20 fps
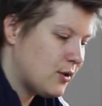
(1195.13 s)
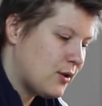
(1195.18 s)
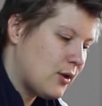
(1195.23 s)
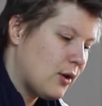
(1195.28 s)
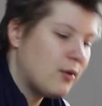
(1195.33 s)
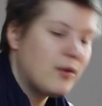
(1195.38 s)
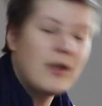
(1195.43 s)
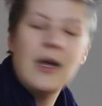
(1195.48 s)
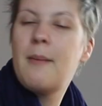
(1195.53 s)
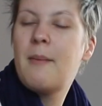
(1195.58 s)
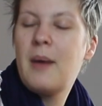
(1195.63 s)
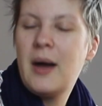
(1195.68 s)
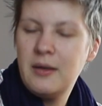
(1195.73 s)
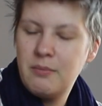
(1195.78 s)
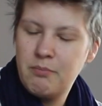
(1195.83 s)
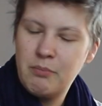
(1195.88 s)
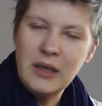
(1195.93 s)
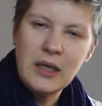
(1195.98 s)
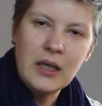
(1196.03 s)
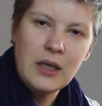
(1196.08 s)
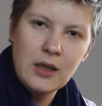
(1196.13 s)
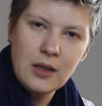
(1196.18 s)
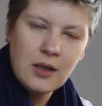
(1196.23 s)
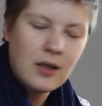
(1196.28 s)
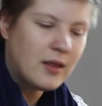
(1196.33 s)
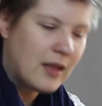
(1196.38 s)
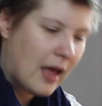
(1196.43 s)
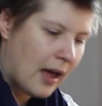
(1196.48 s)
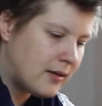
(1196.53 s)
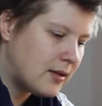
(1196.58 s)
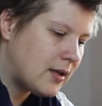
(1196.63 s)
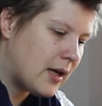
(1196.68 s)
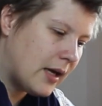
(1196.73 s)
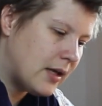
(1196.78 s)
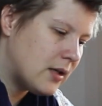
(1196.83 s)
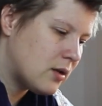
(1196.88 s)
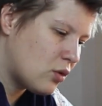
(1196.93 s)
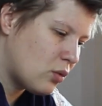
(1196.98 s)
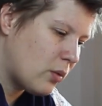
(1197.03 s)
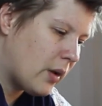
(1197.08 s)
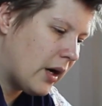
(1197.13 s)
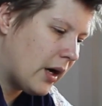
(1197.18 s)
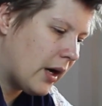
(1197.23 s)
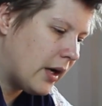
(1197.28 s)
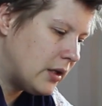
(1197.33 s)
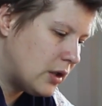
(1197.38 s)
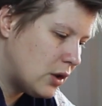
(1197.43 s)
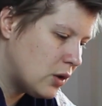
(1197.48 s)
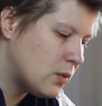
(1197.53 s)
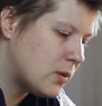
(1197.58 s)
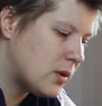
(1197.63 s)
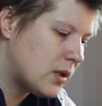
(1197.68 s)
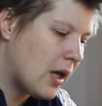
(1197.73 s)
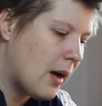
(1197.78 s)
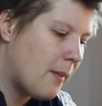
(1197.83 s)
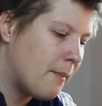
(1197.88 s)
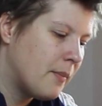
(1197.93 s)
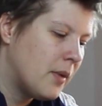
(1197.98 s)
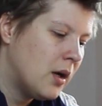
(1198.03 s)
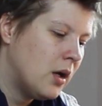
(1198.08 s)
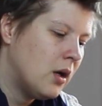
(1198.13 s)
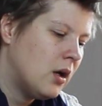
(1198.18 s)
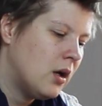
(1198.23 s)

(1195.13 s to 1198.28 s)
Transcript: So there might be that case where I'd use them